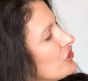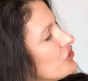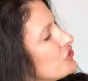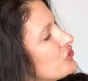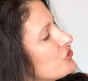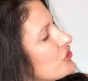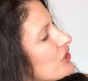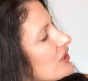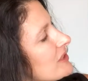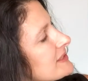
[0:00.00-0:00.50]

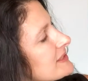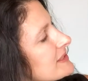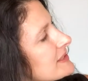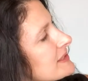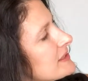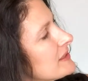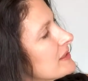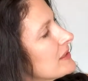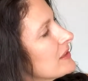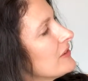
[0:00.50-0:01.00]

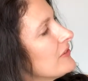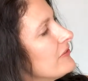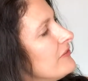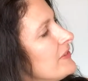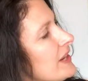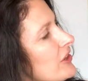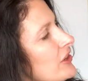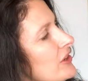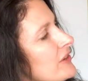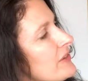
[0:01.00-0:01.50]
just
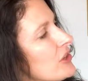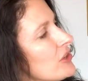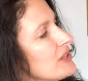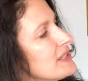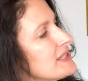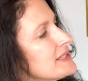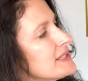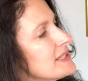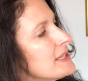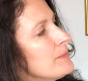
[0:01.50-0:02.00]
very
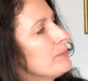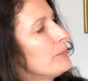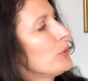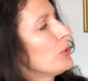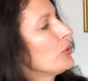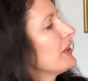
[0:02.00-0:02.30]
simple,